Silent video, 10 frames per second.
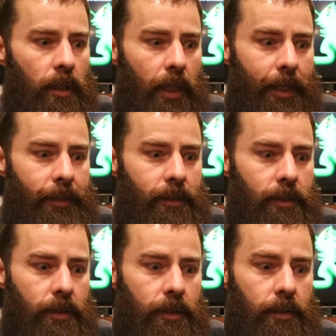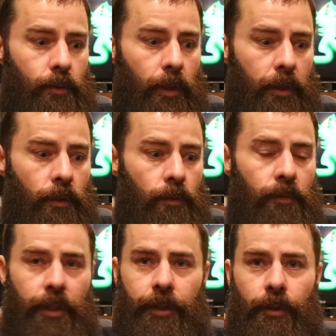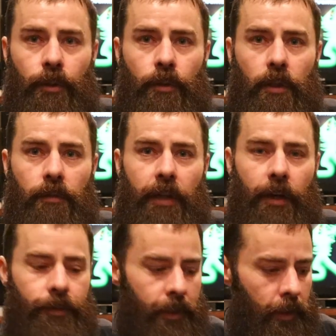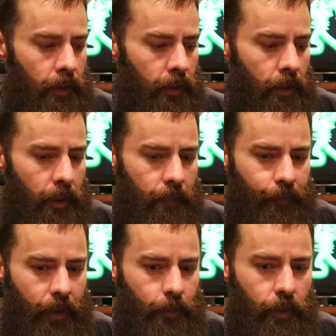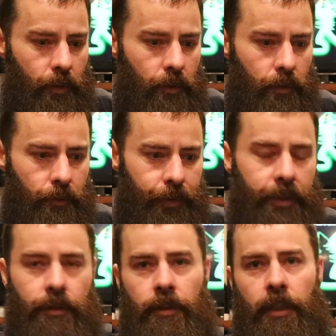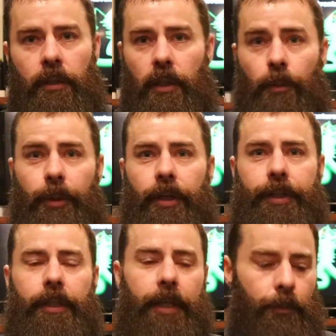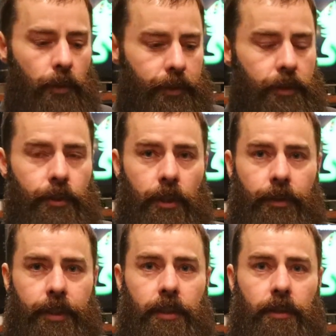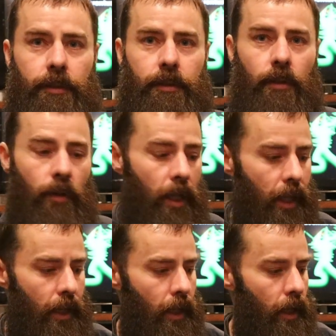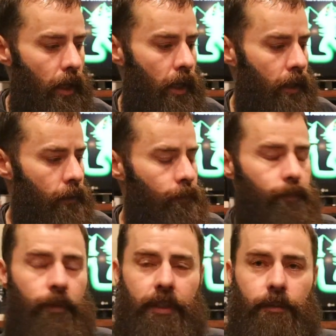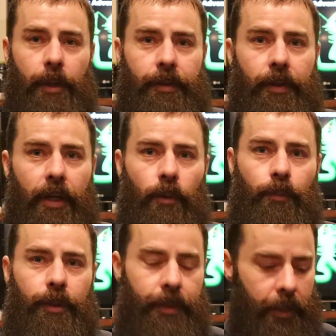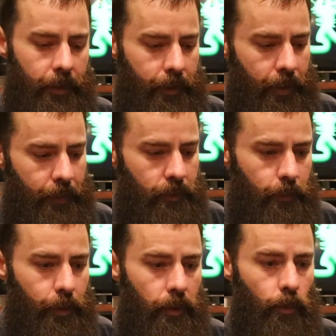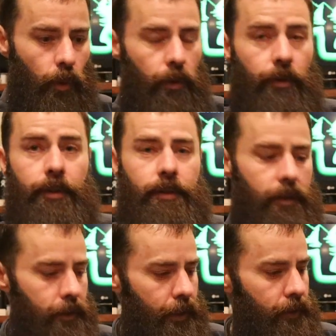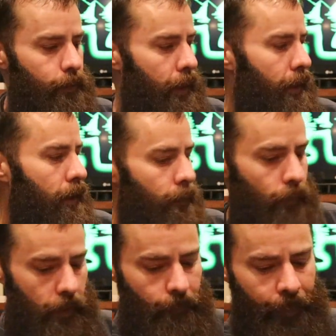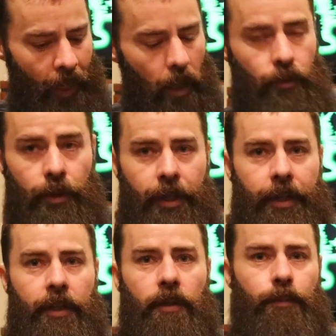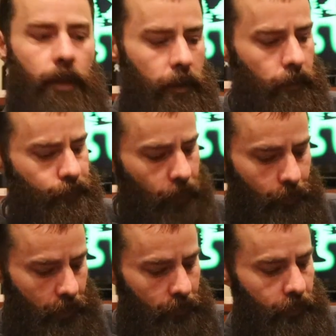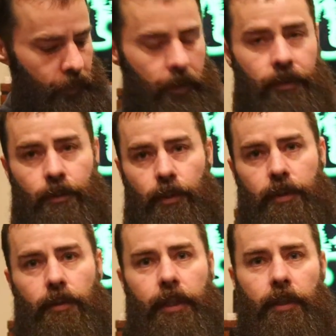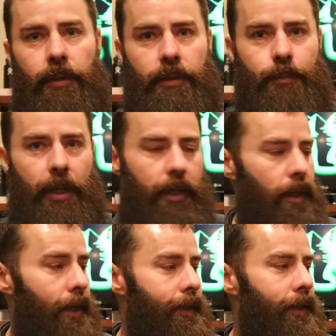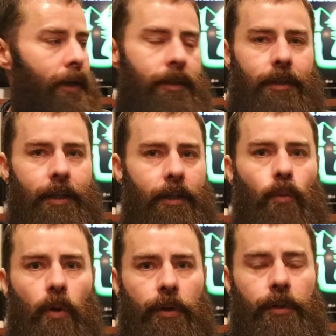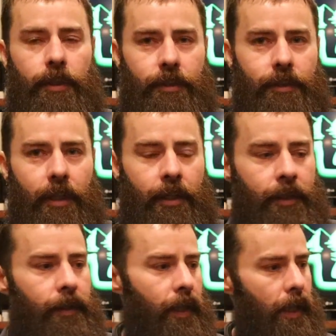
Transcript: last trail video of Owl's Head, I put a little teaser in there that I'll be hiking the Appalachian Trail next year. So I'm expecting that I'll be taking that Superior Wilderness Designs pack. But other than the hip belt, I mean, everything else works great on this pack. I did not get any water inside it.